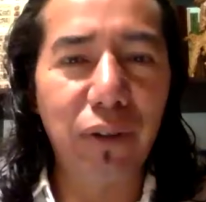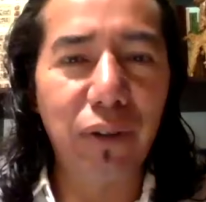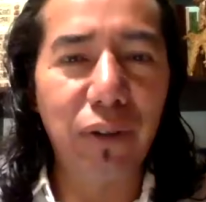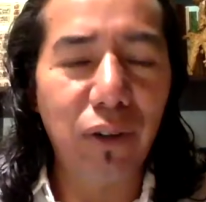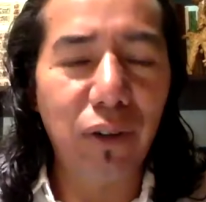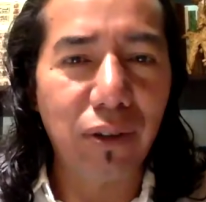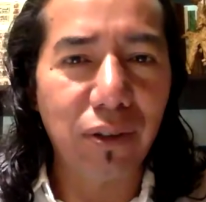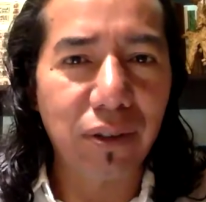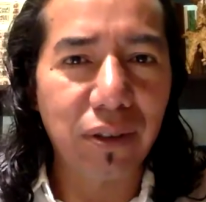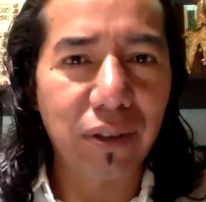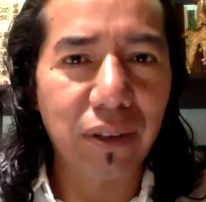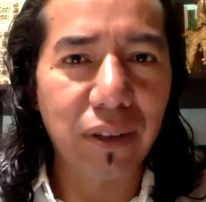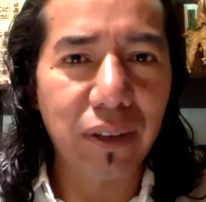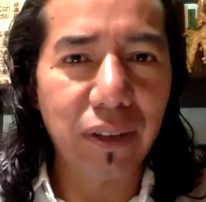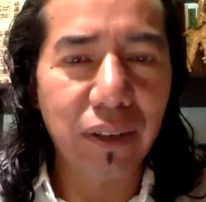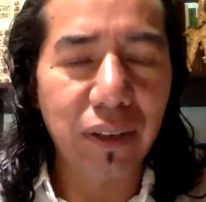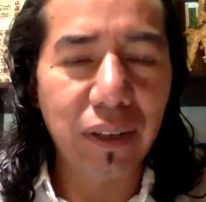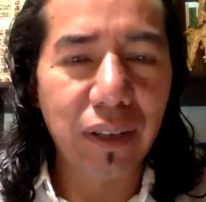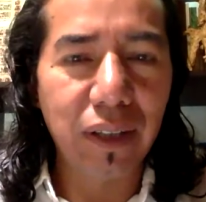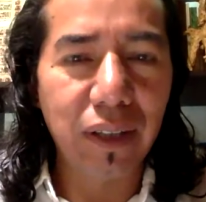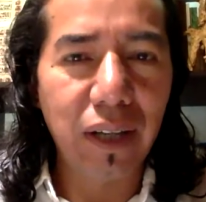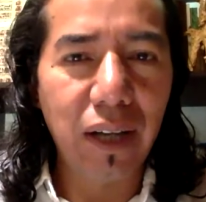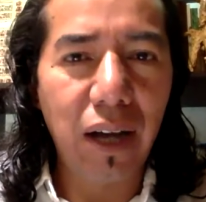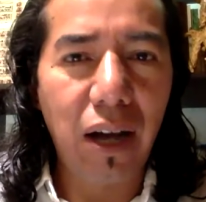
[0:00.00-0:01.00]
lost.
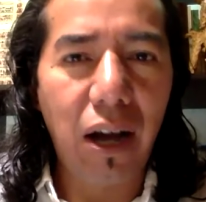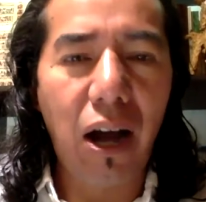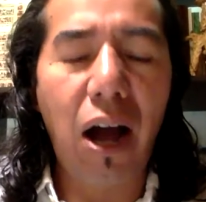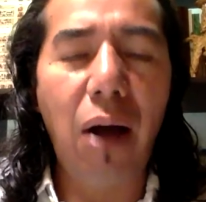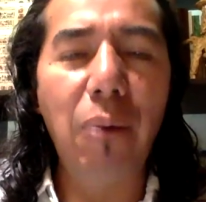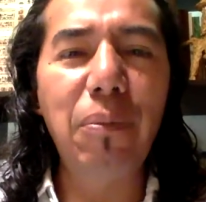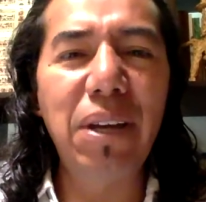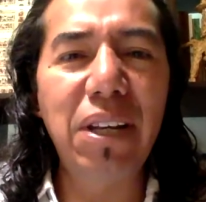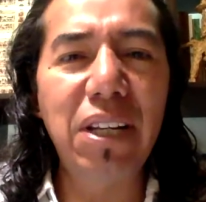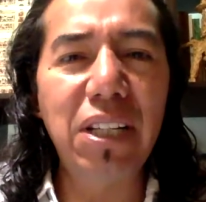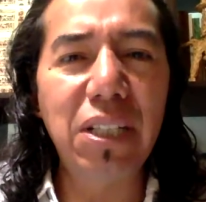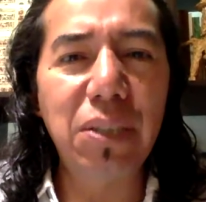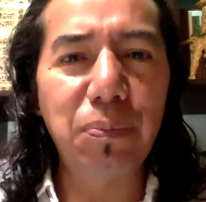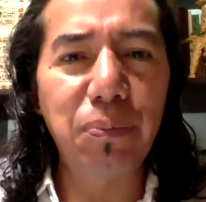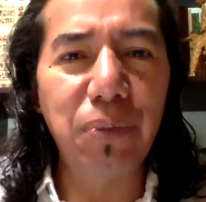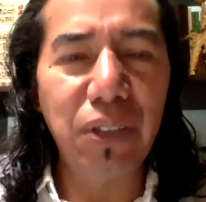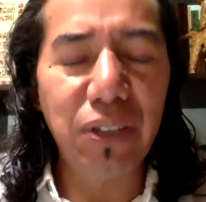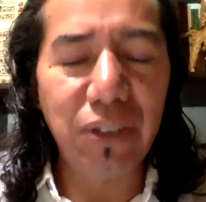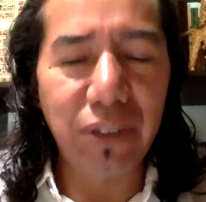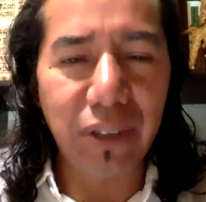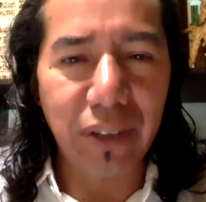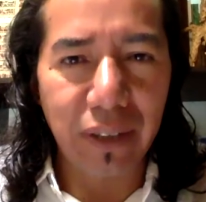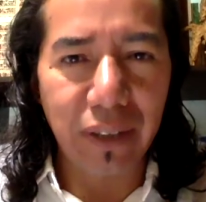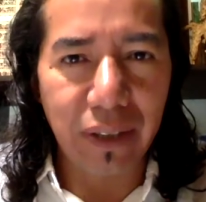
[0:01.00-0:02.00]
How many
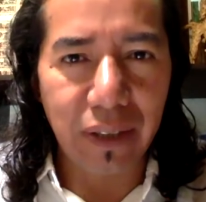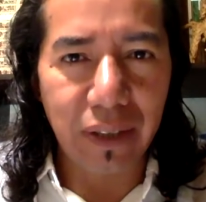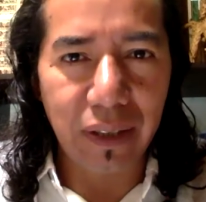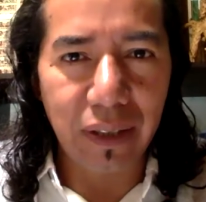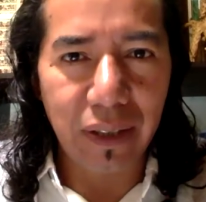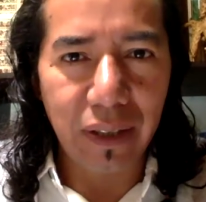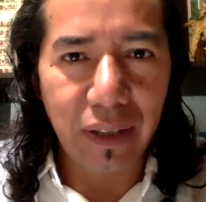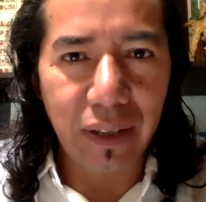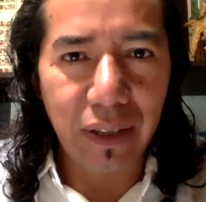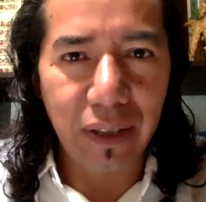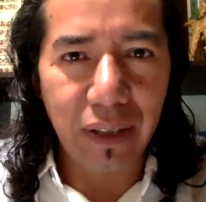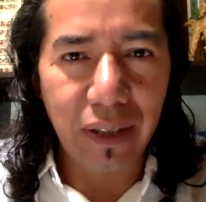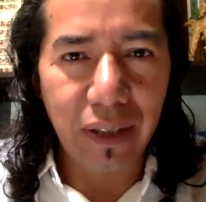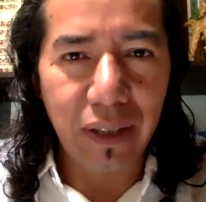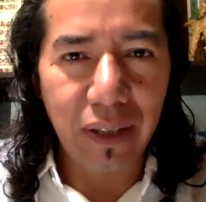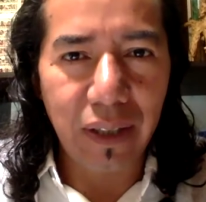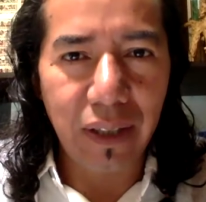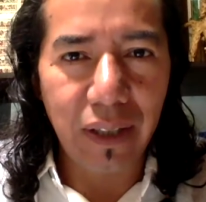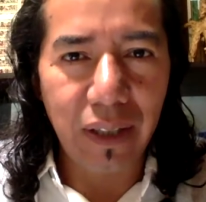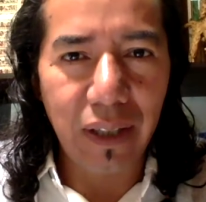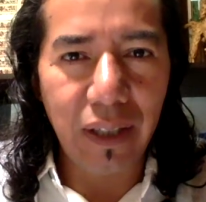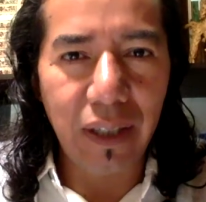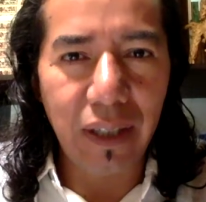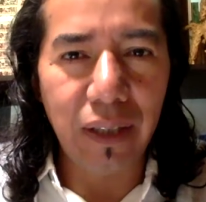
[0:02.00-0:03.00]
species
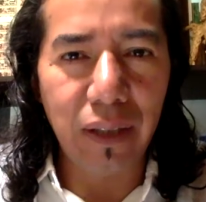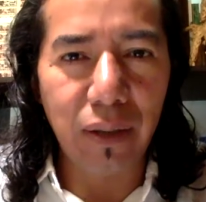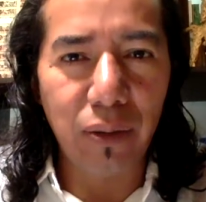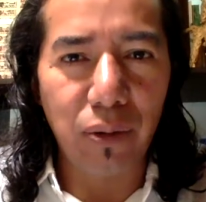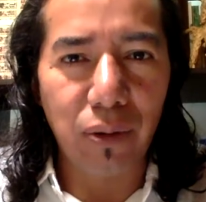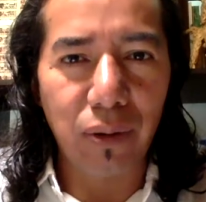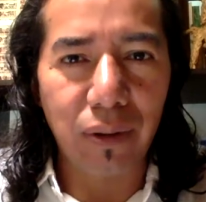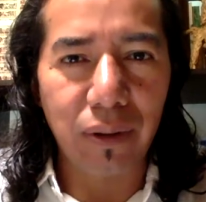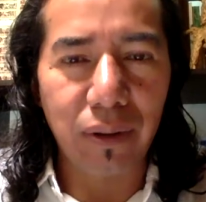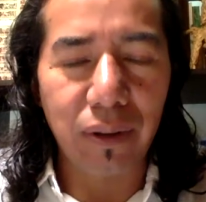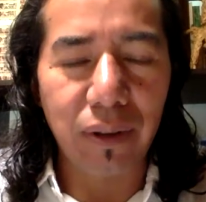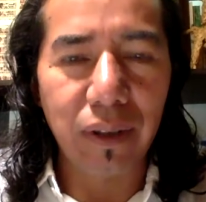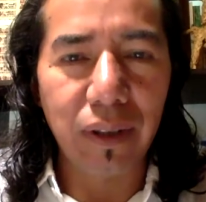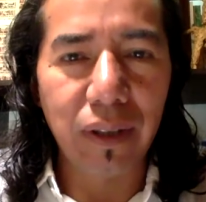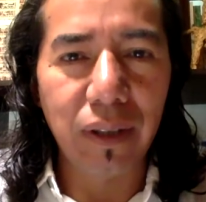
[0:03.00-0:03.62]
in the world?